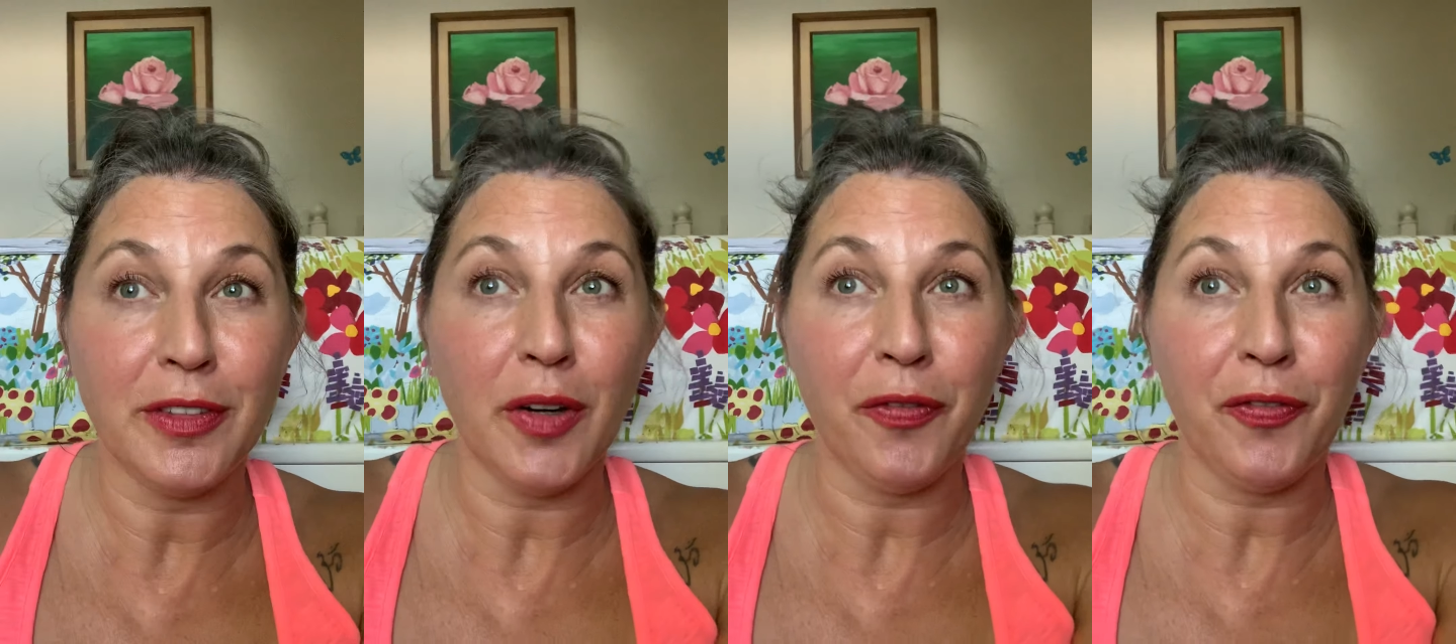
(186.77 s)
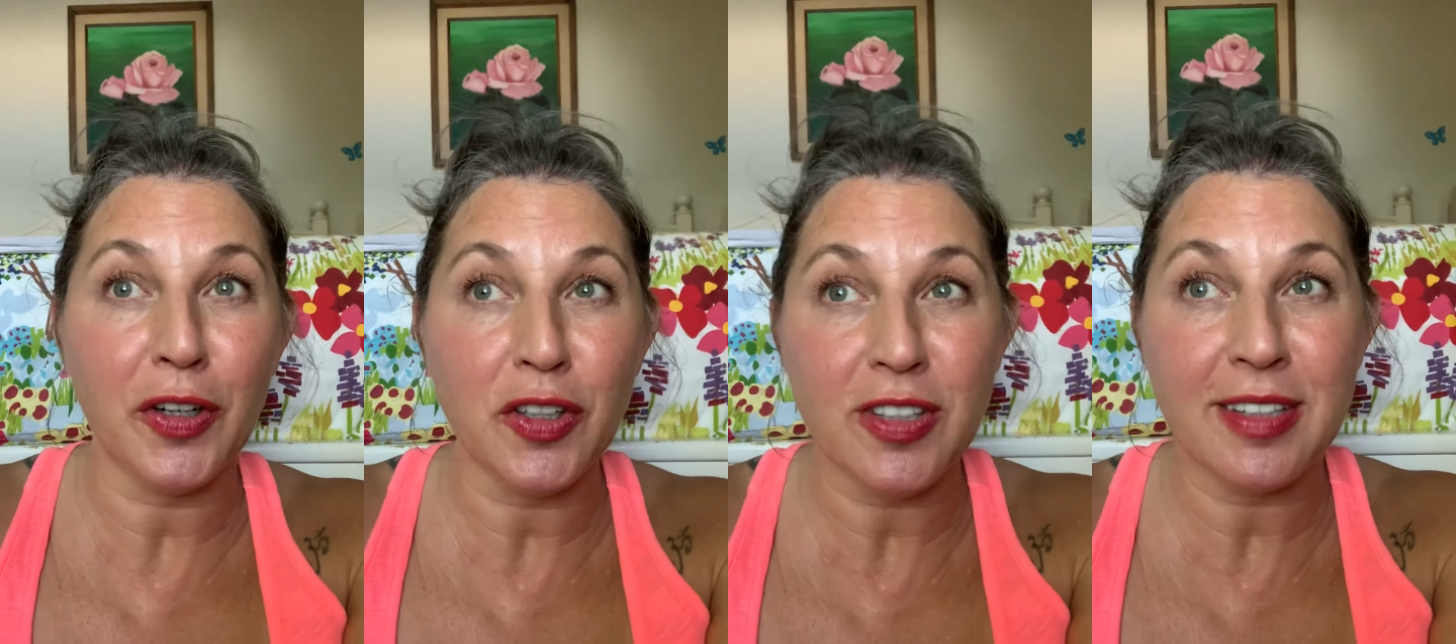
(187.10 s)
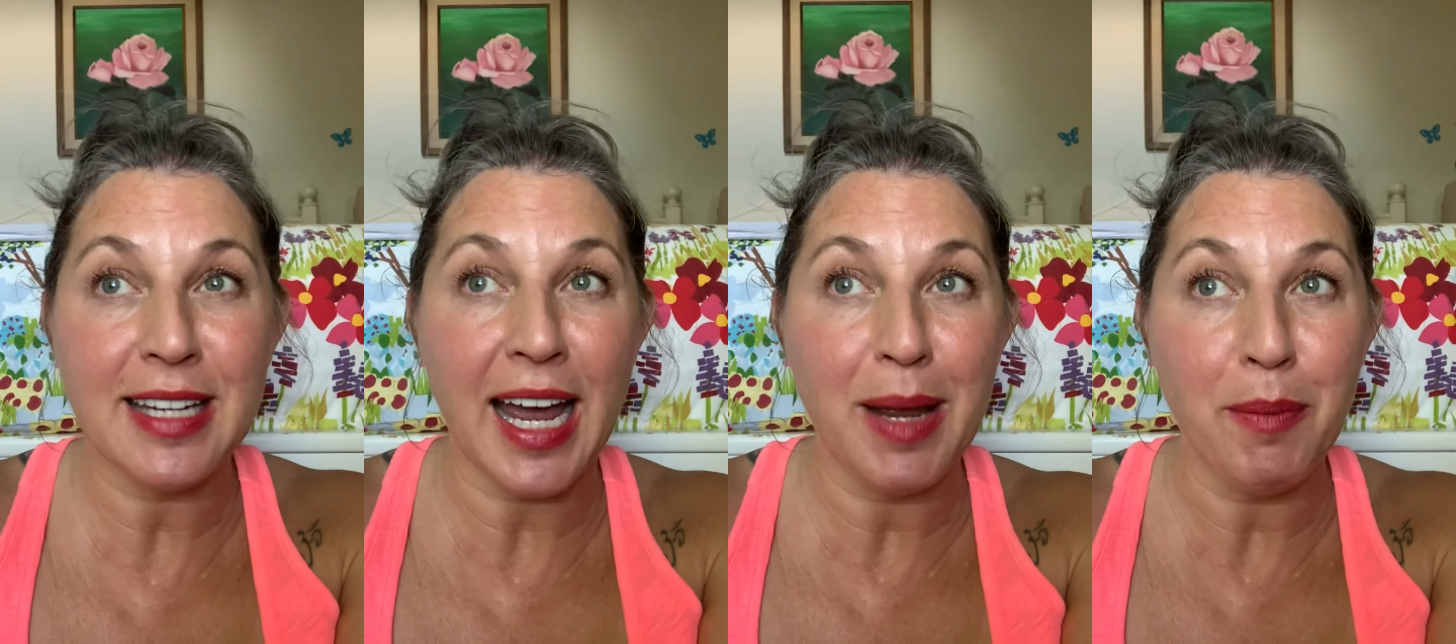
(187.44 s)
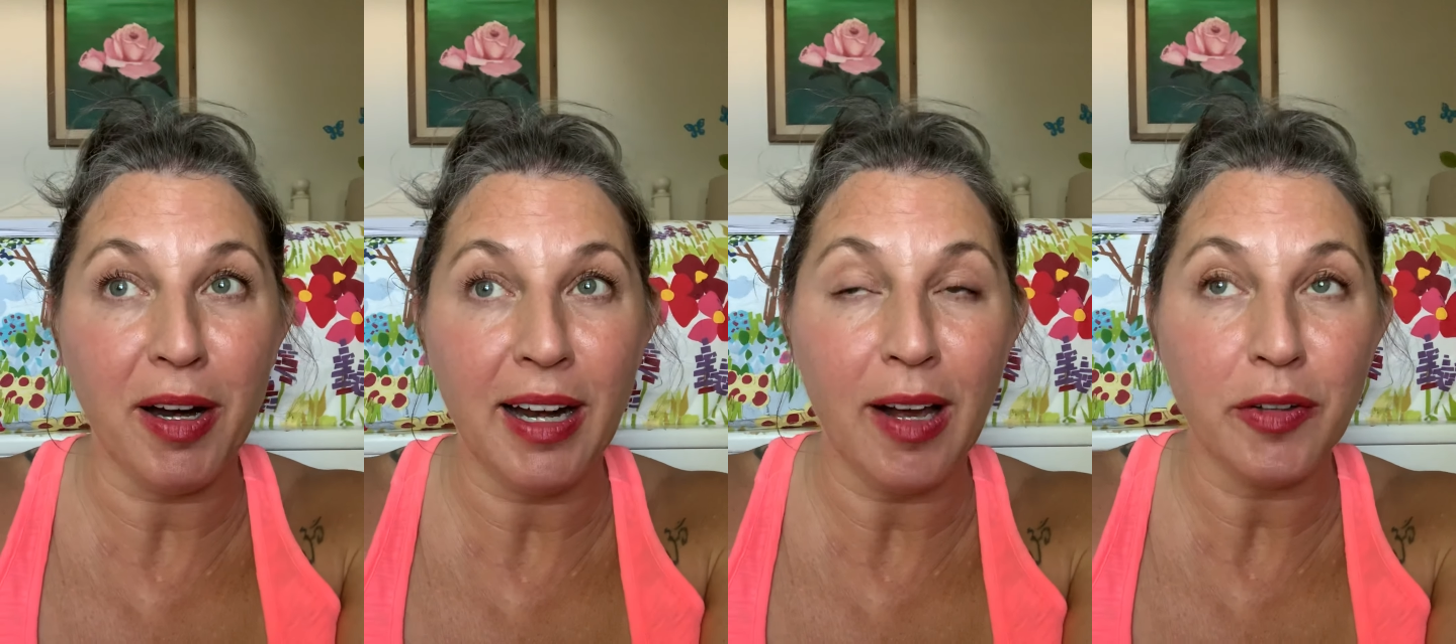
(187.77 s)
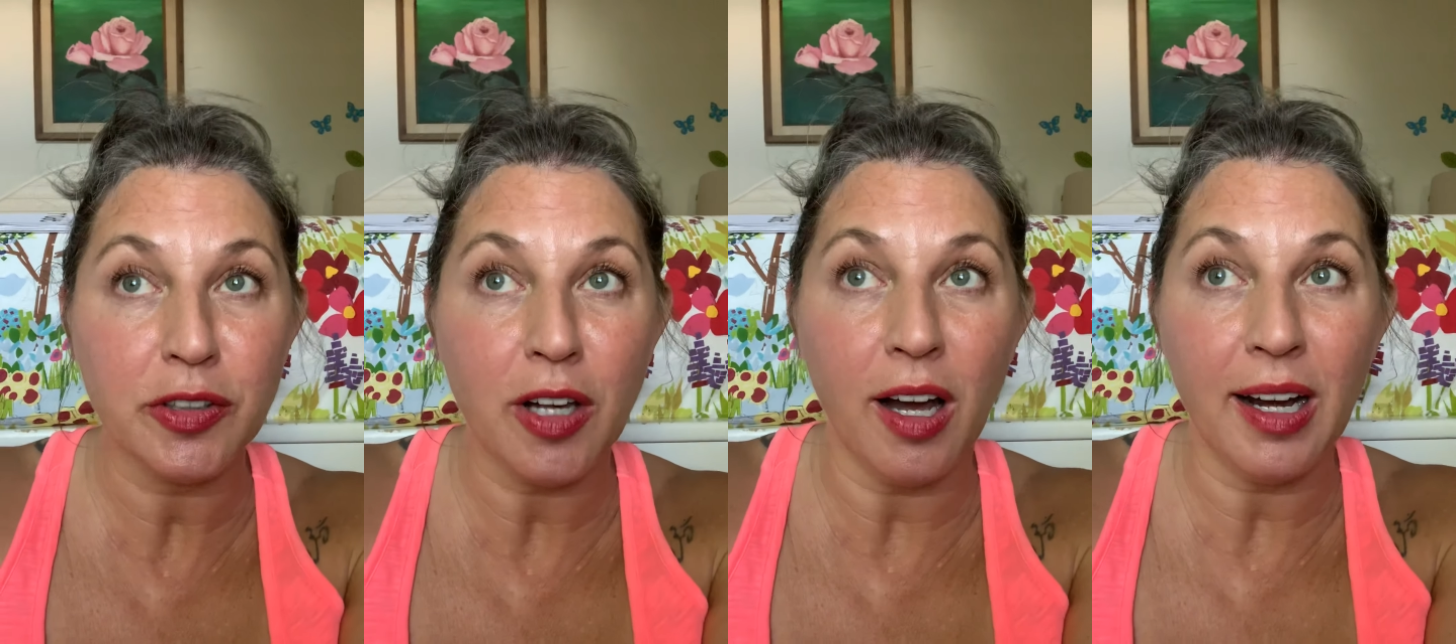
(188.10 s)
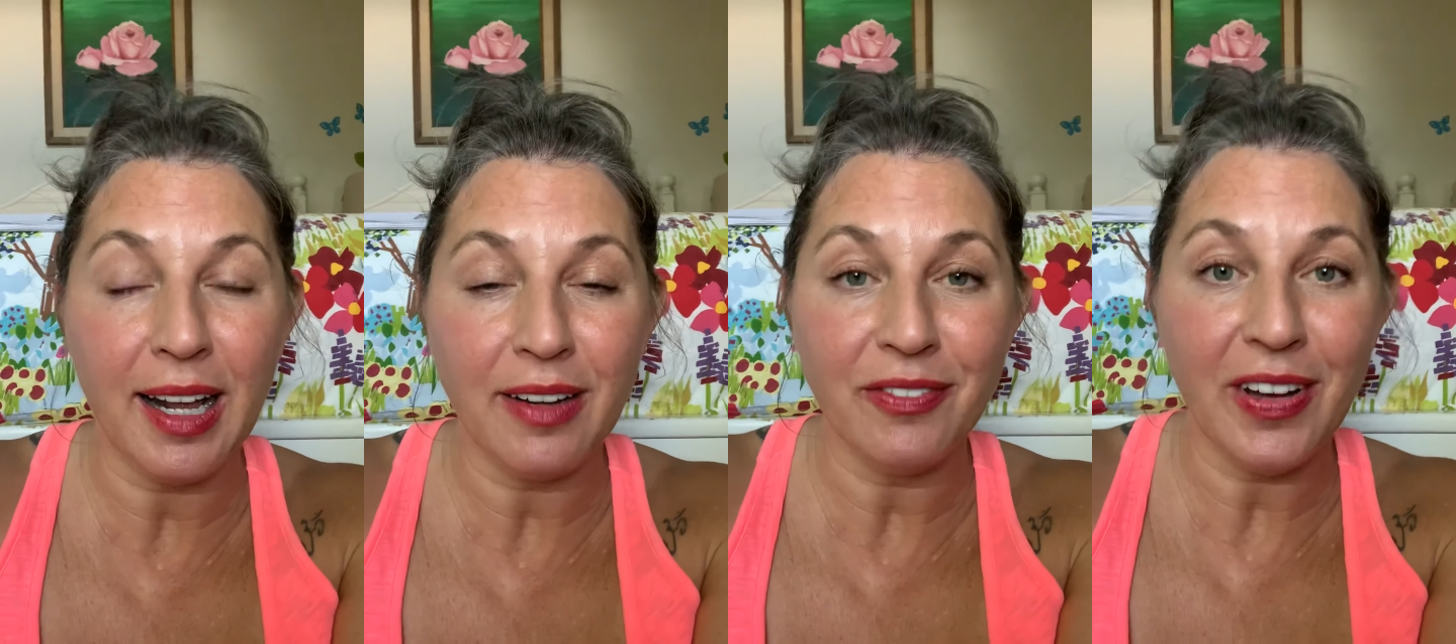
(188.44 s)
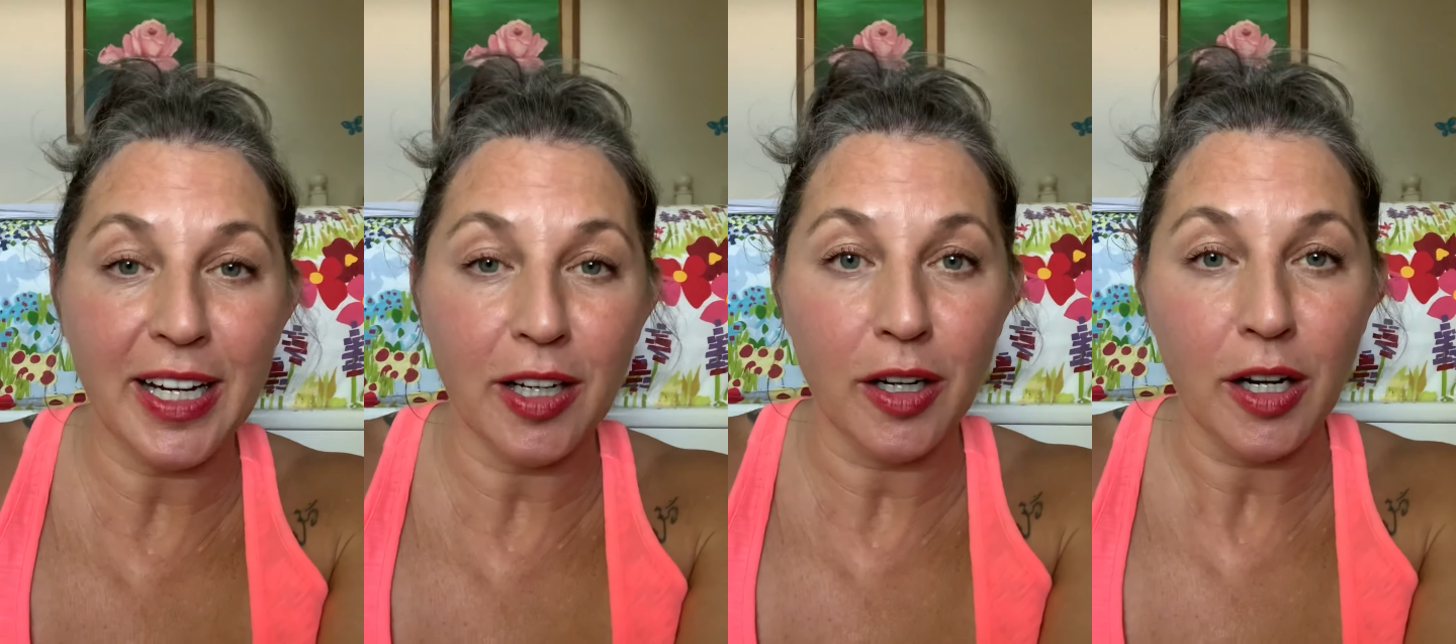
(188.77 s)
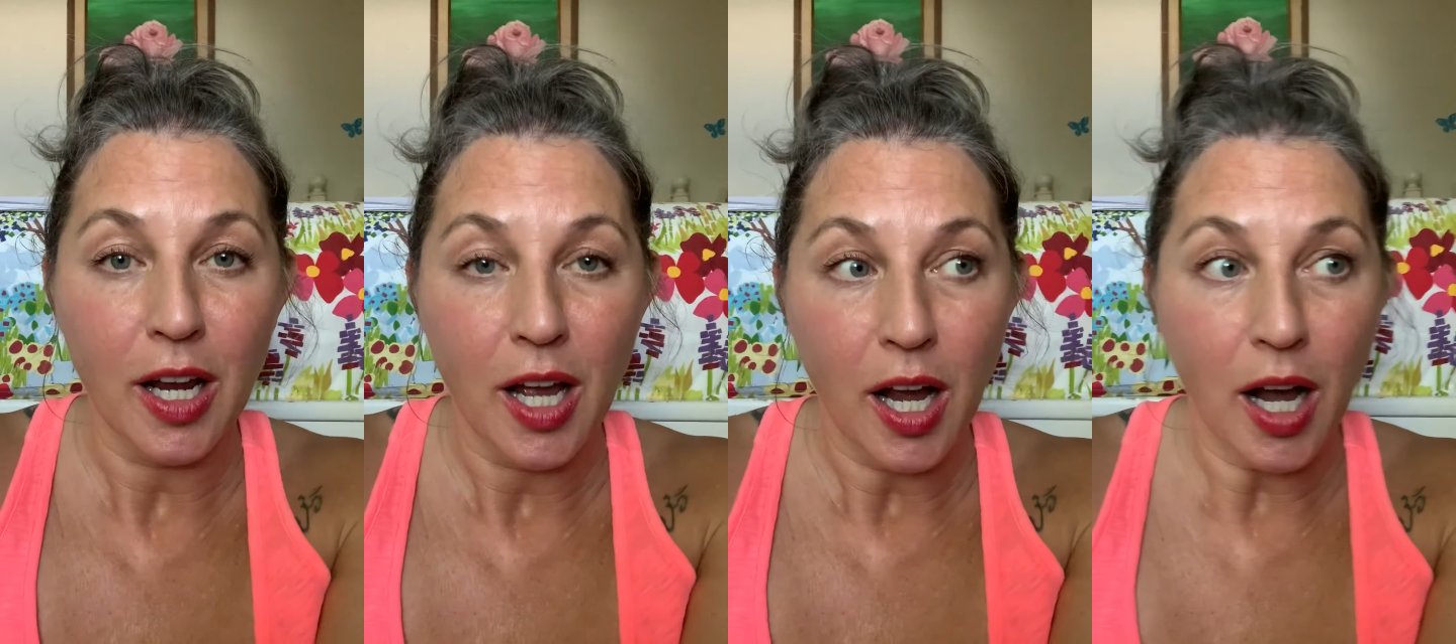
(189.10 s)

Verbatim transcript: the first time our house caught on fire,